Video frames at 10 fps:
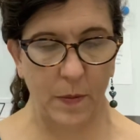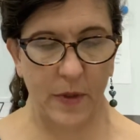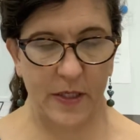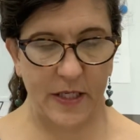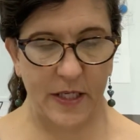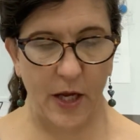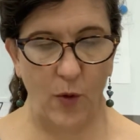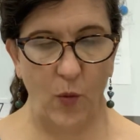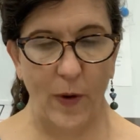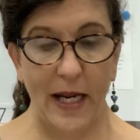
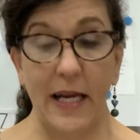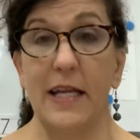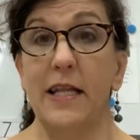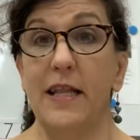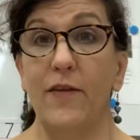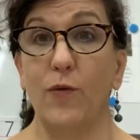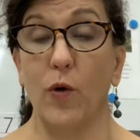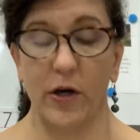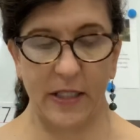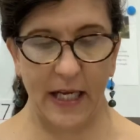So we did this
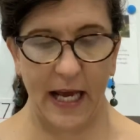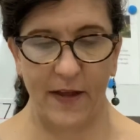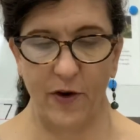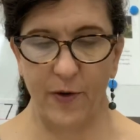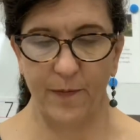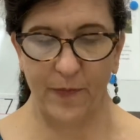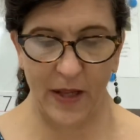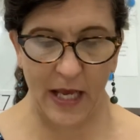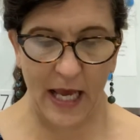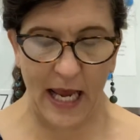work together.
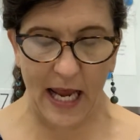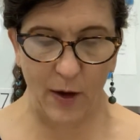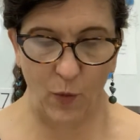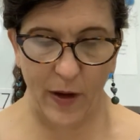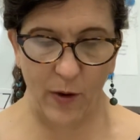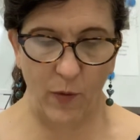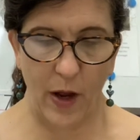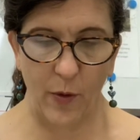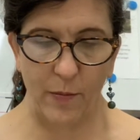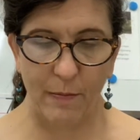And we
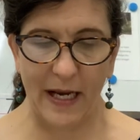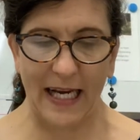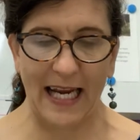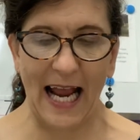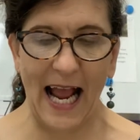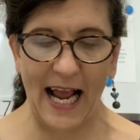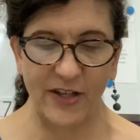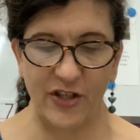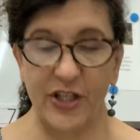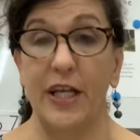wrote many
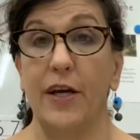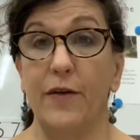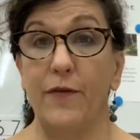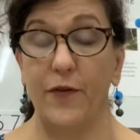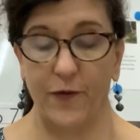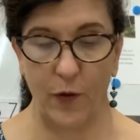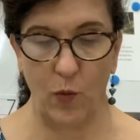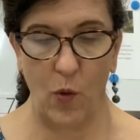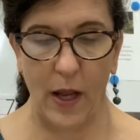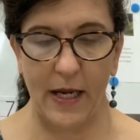adjectives for
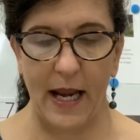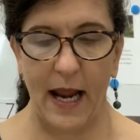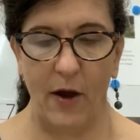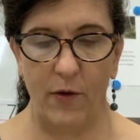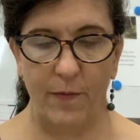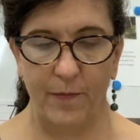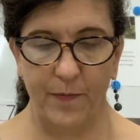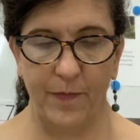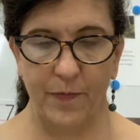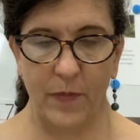one noun.
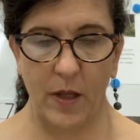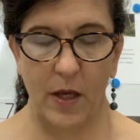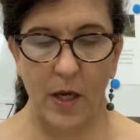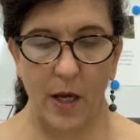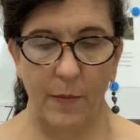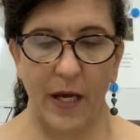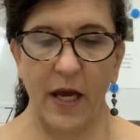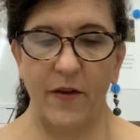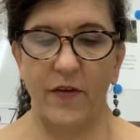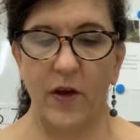
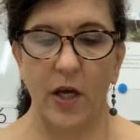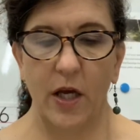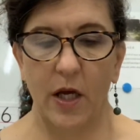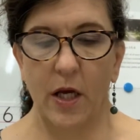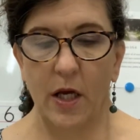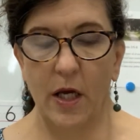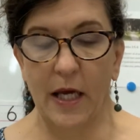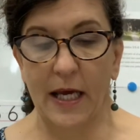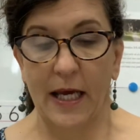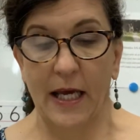Because
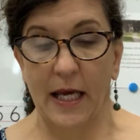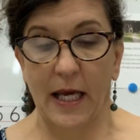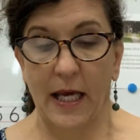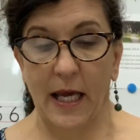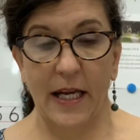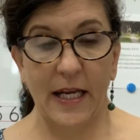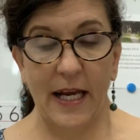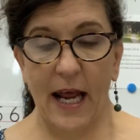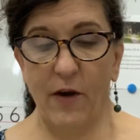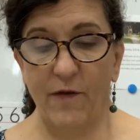in a
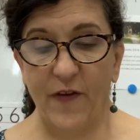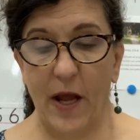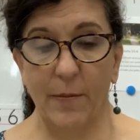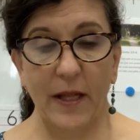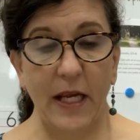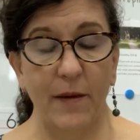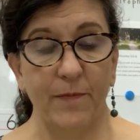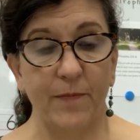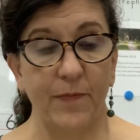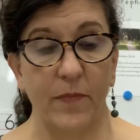noun family,
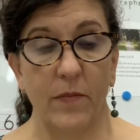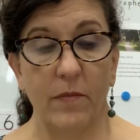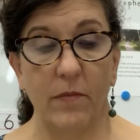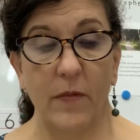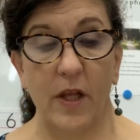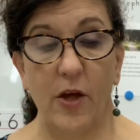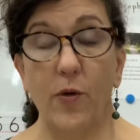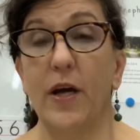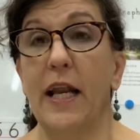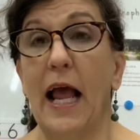you
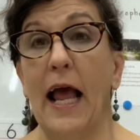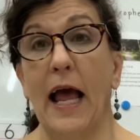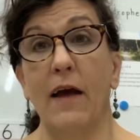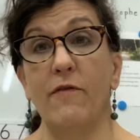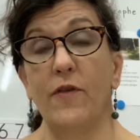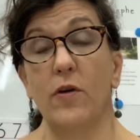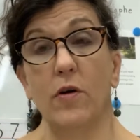can have